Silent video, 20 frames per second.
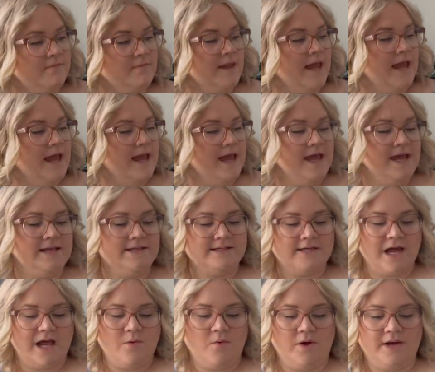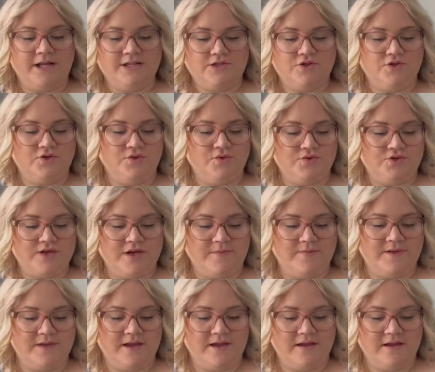and I wanted to do
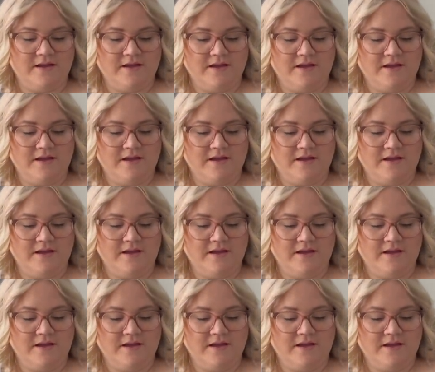something